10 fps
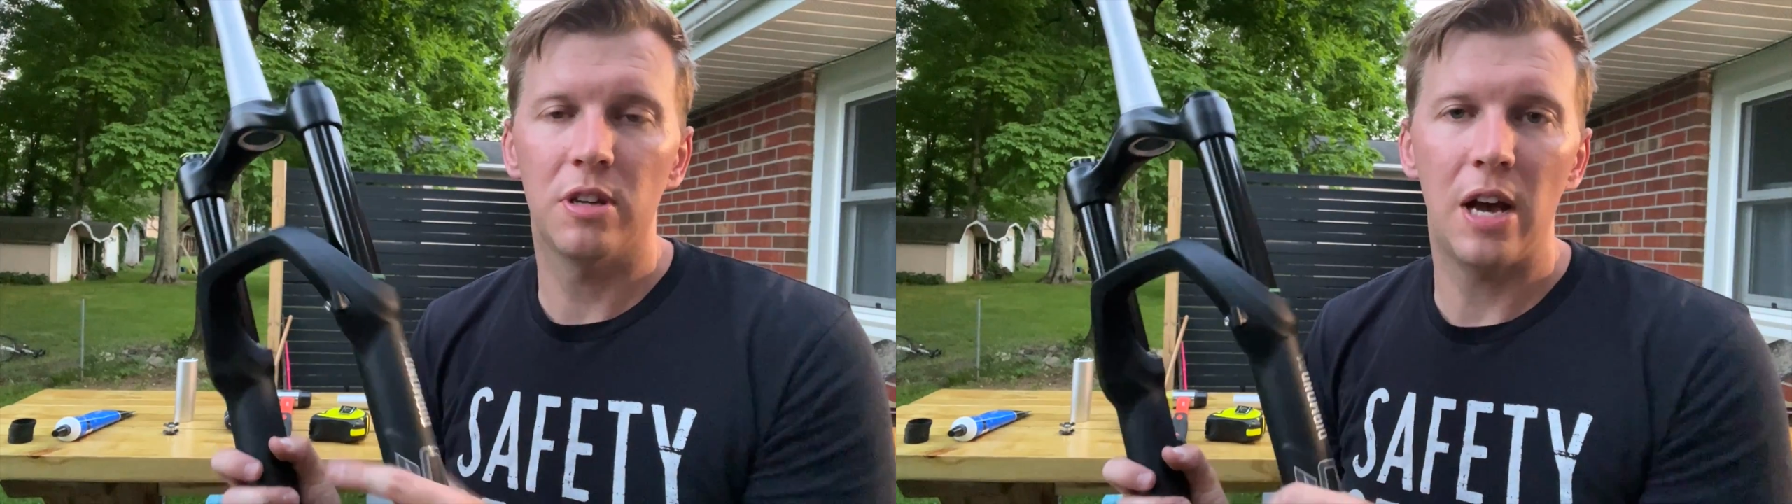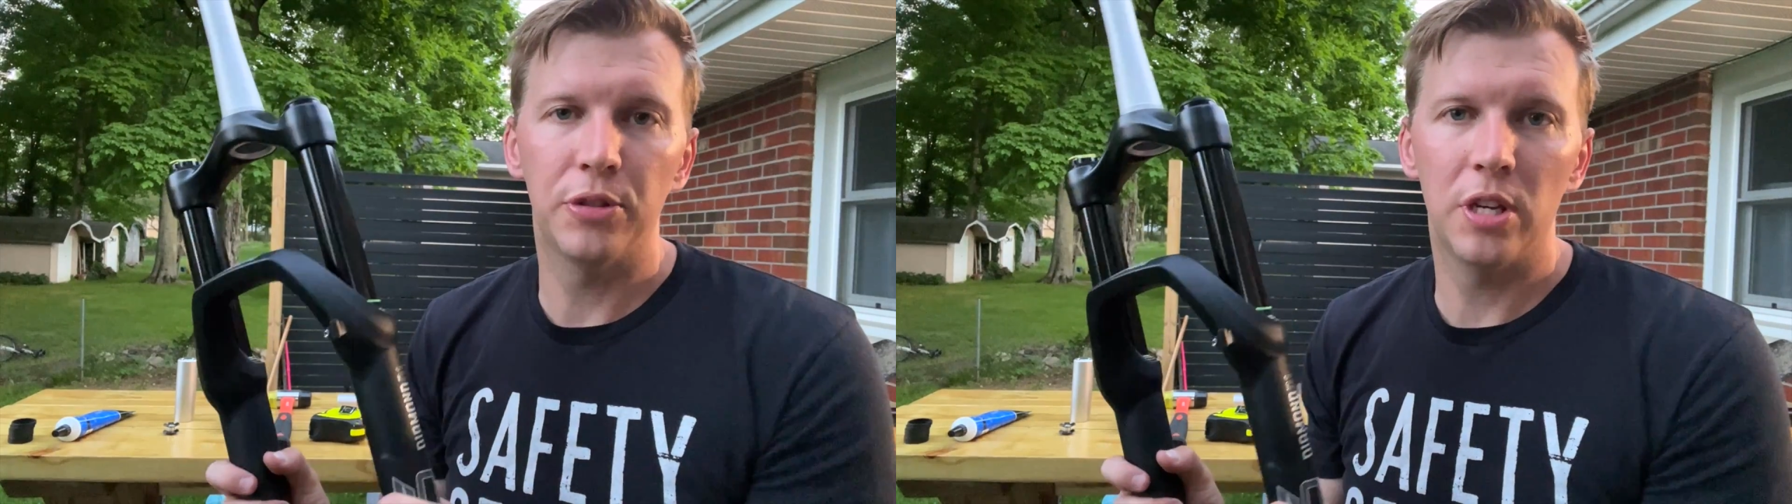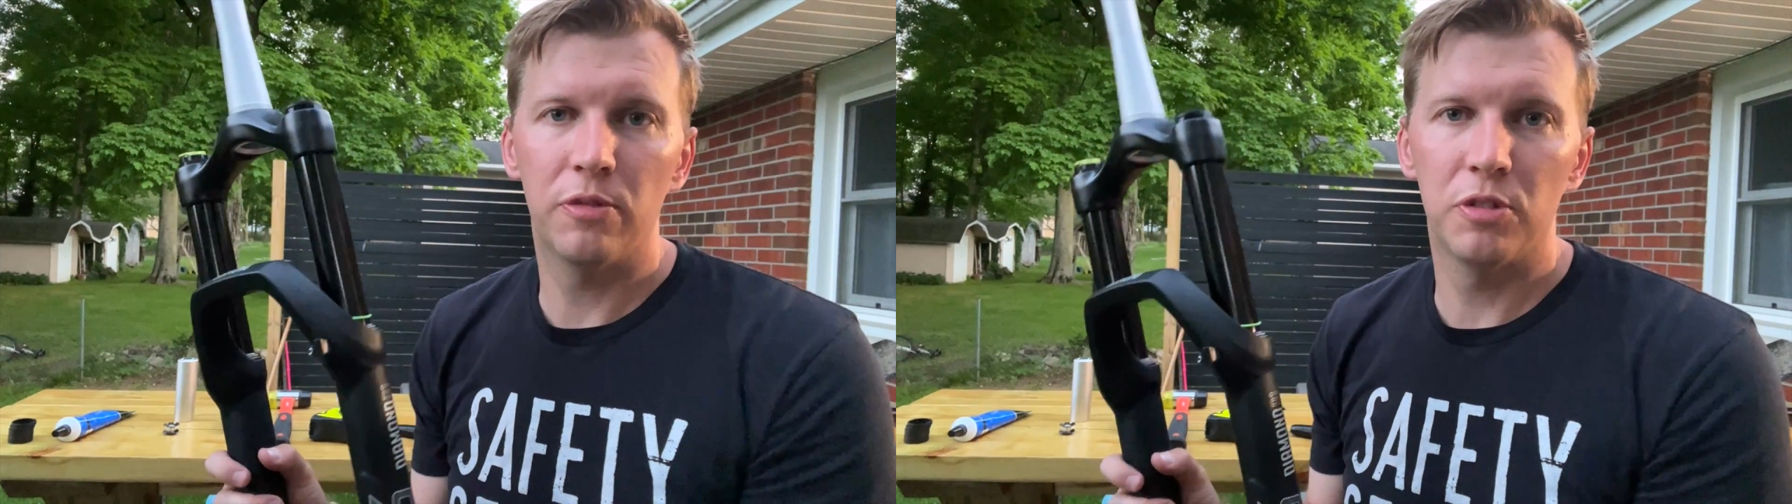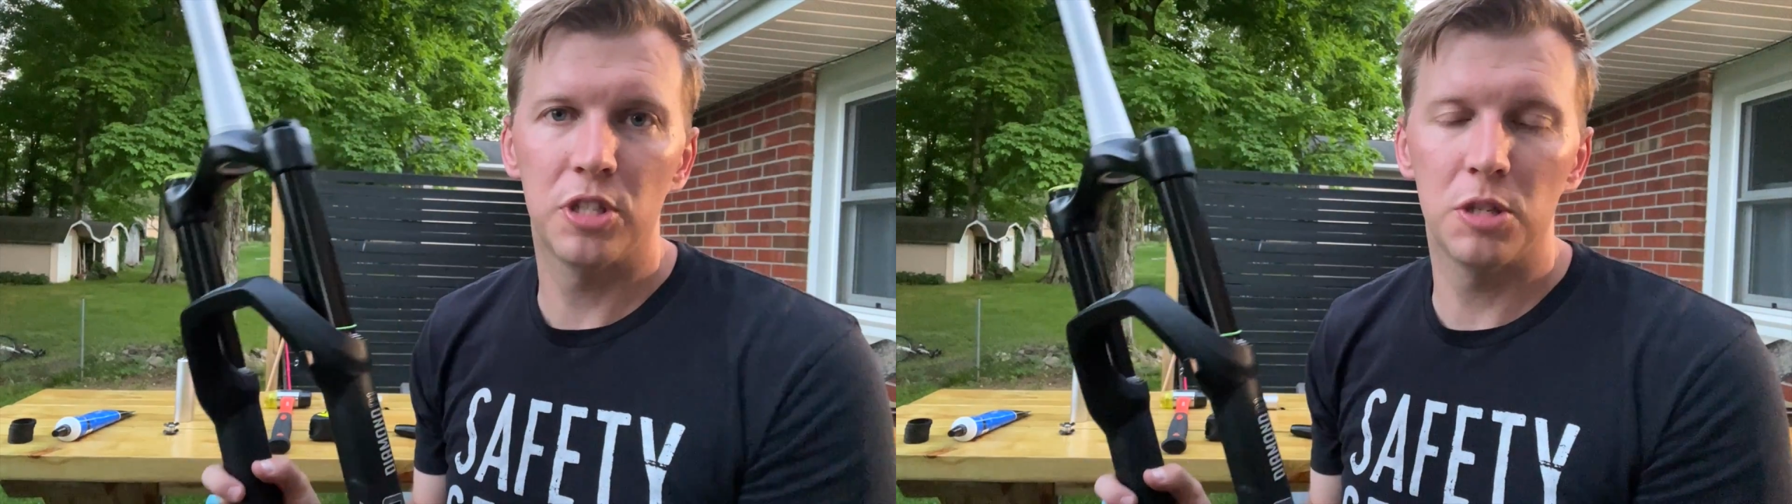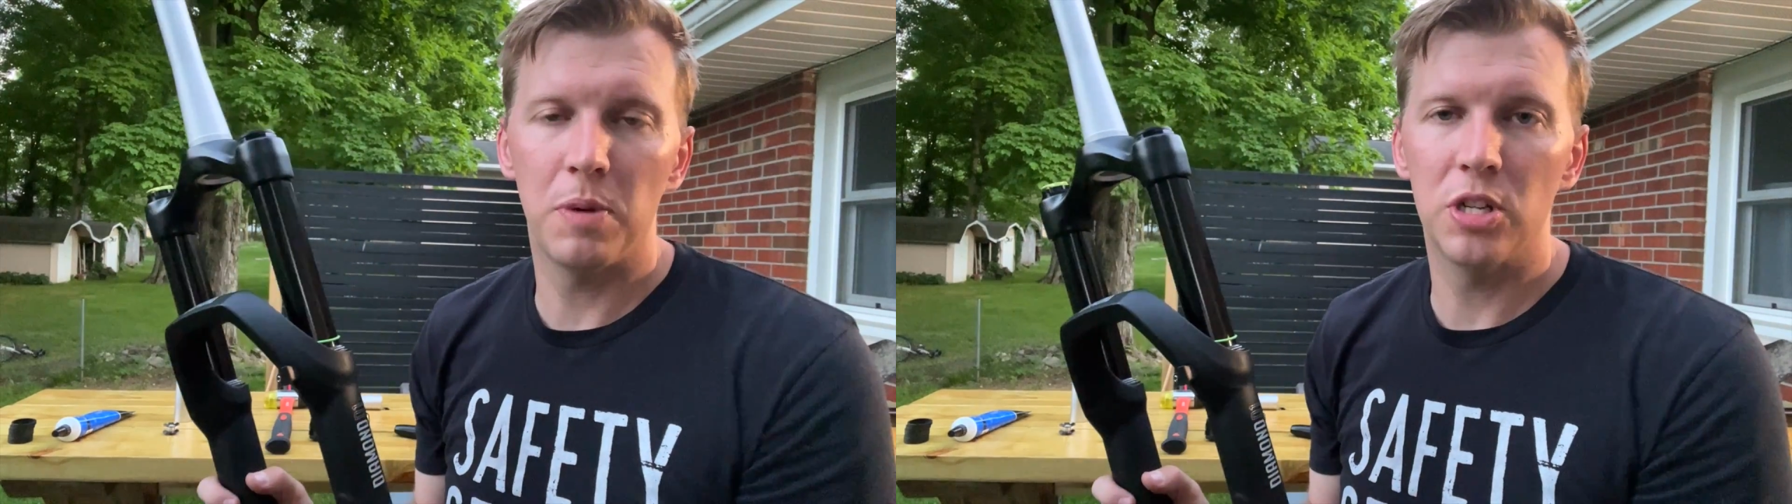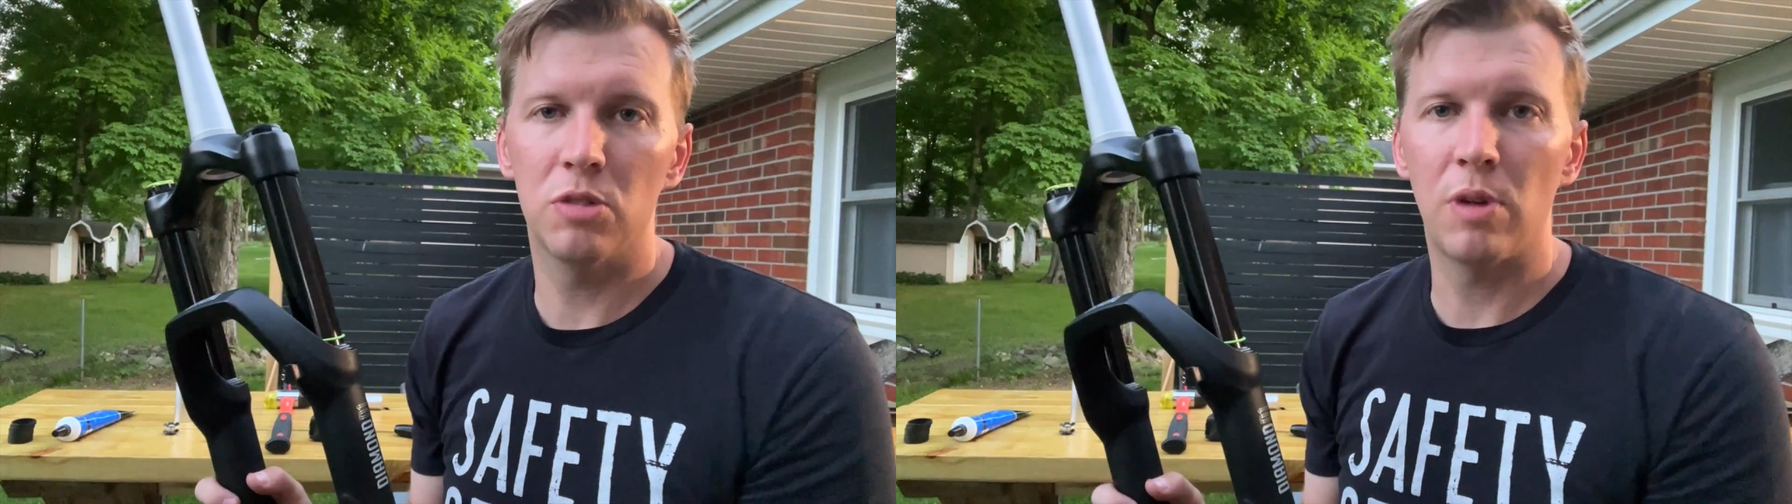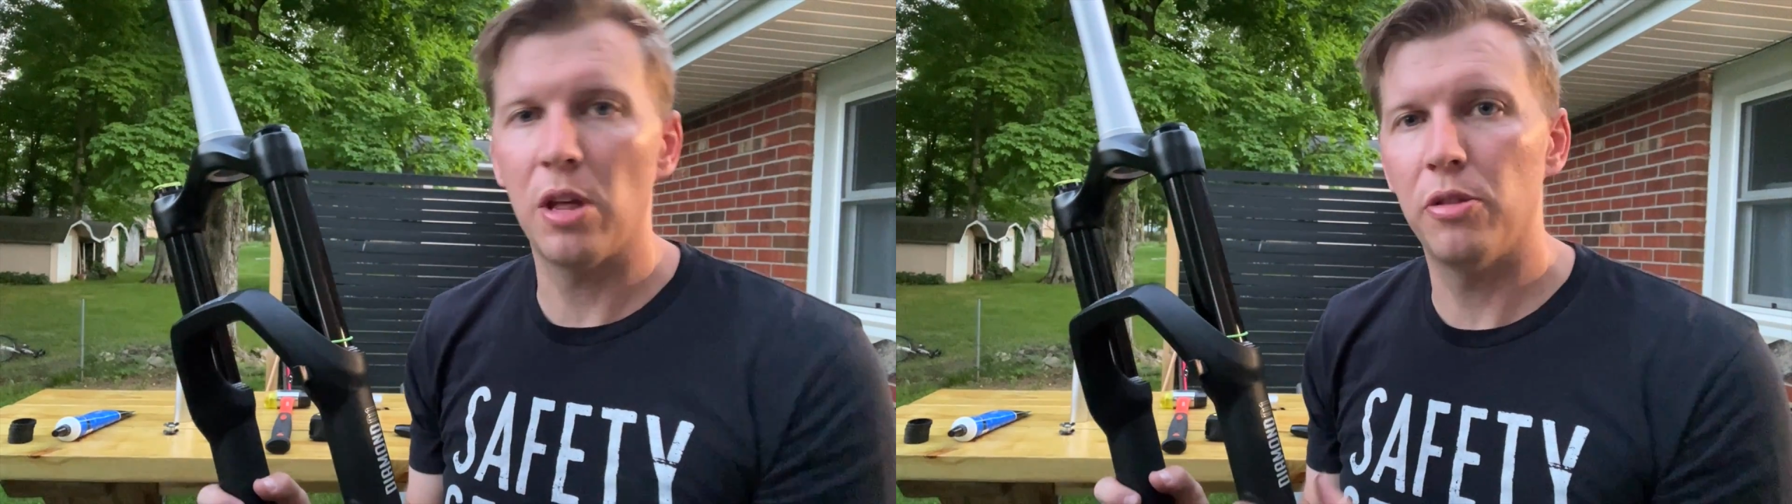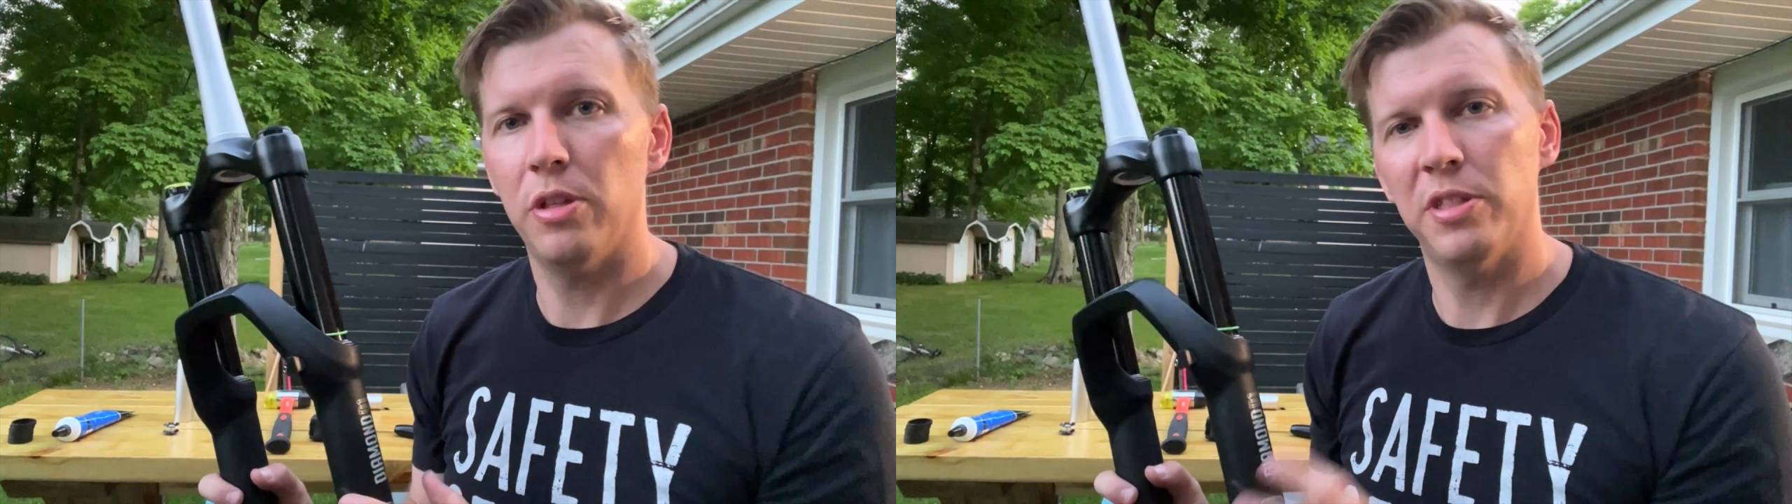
out there for suspension rather than